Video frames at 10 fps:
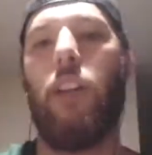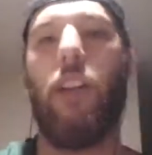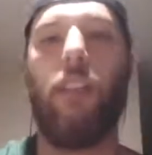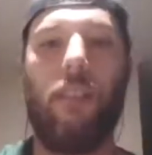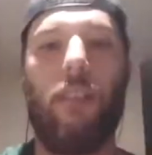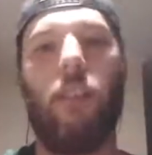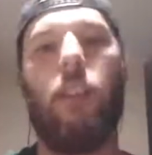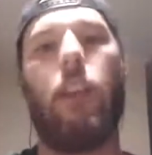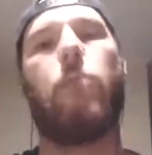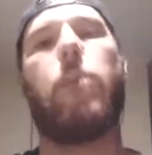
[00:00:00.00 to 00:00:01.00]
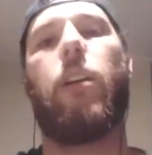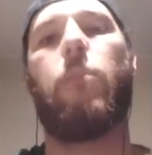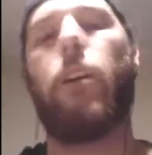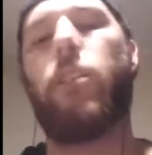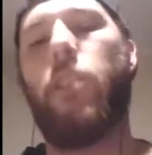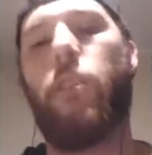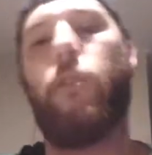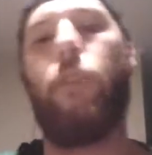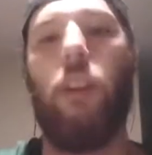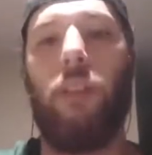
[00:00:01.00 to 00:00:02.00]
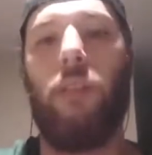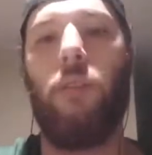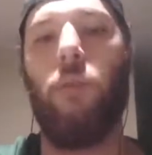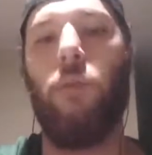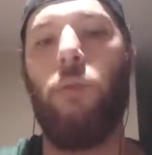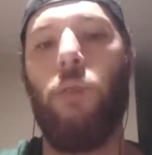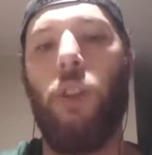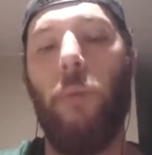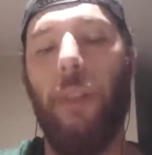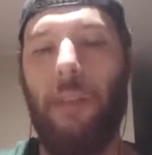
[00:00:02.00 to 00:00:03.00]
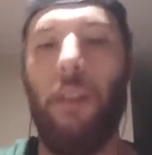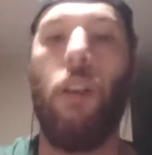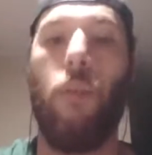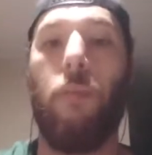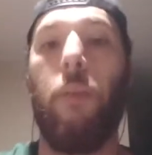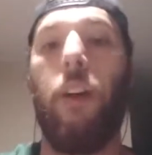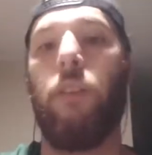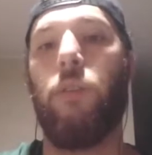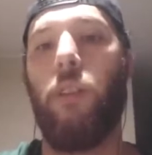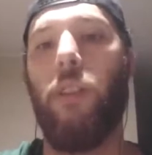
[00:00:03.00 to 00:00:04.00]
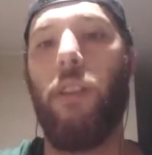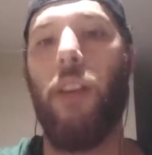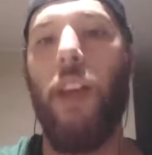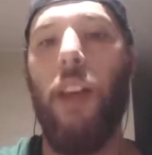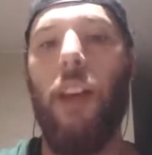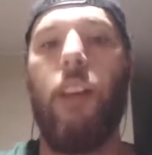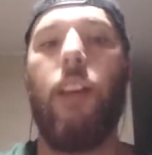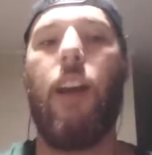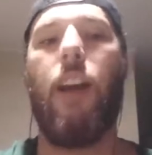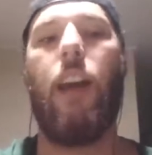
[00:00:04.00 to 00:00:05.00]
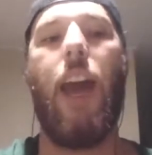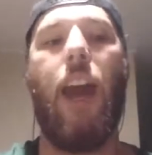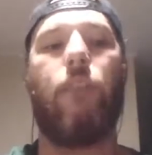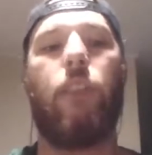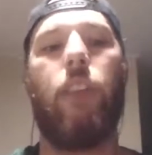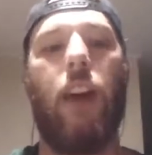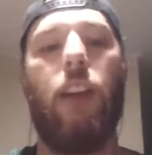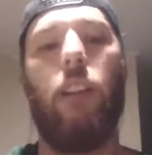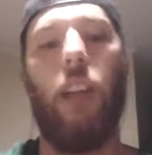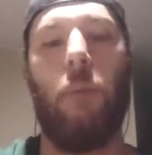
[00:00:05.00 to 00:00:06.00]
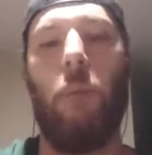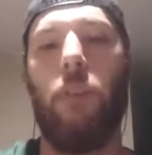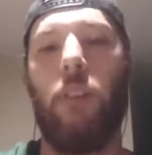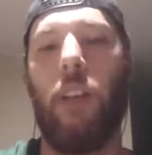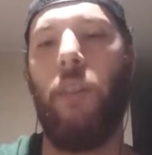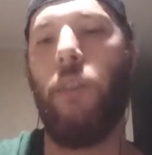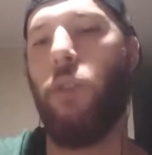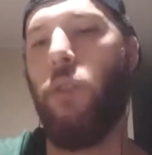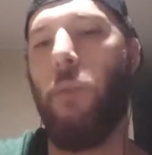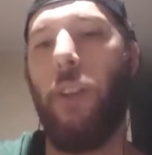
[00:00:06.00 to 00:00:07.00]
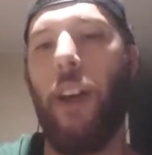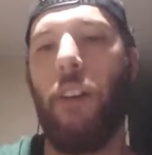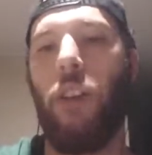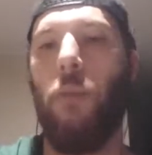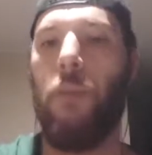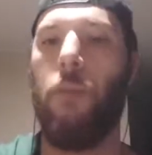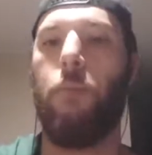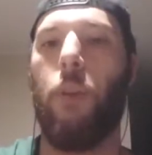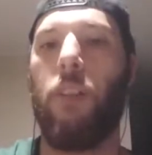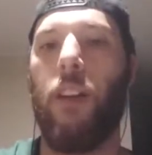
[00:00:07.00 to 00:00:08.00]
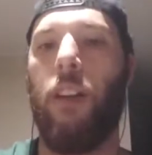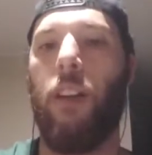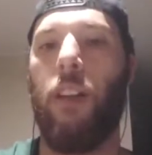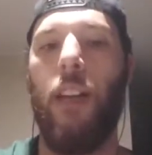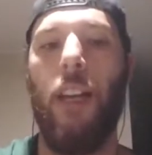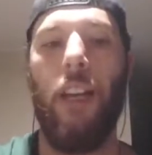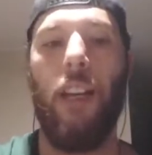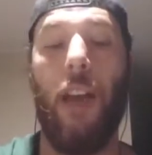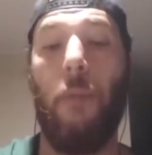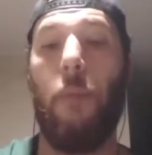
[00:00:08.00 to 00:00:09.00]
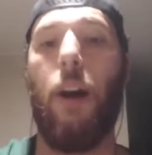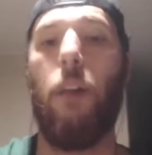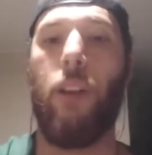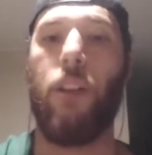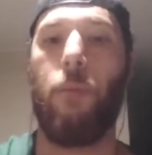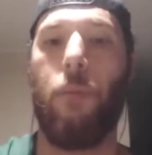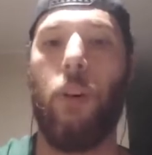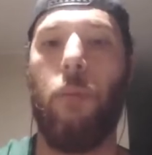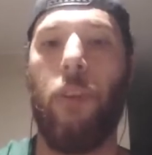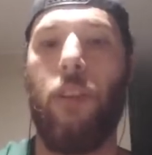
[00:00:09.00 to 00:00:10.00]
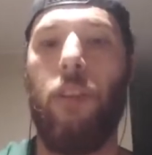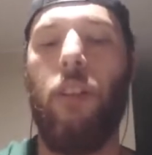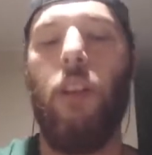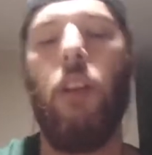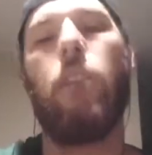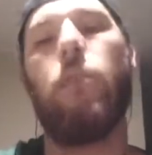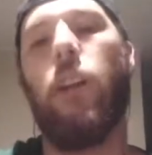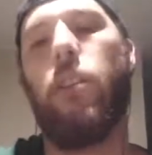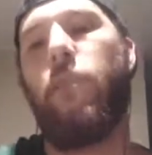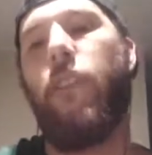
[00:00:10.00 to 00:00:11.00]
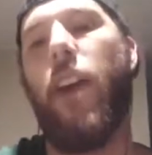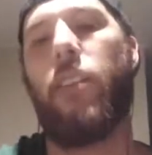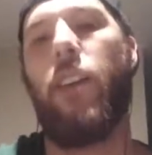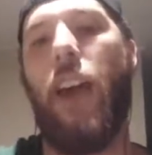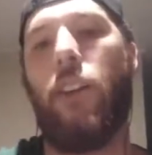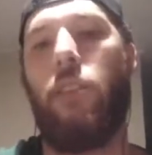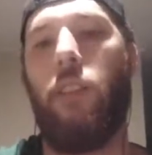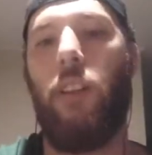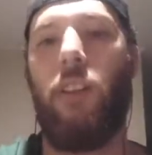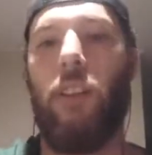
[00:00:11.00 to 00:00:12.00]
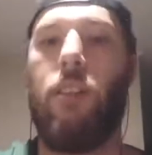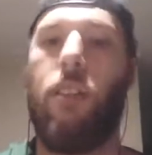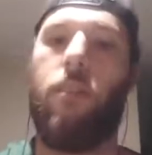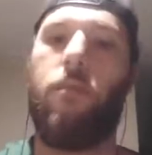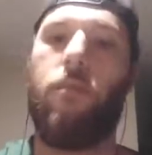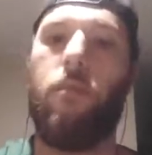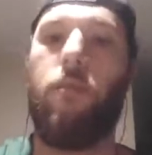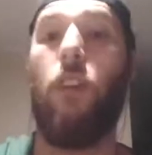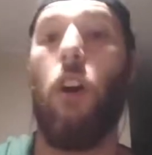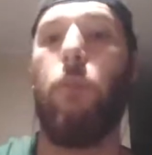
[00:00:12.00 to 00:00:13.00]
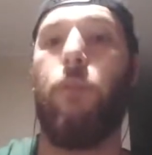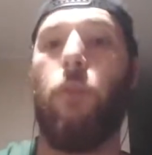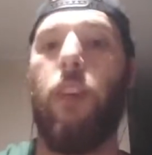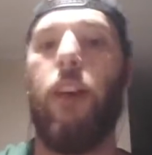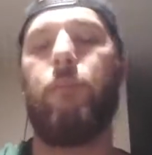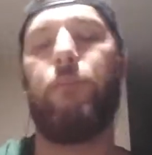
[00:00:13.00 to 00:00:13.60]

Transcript: hits, and a lot of American bartenders flocked to Cuba along with American tourists, and then kind of after that, a lot of people just kind of assumed that Cuban bartending came about because of prohibition, whereas in fact it actually existed far before that.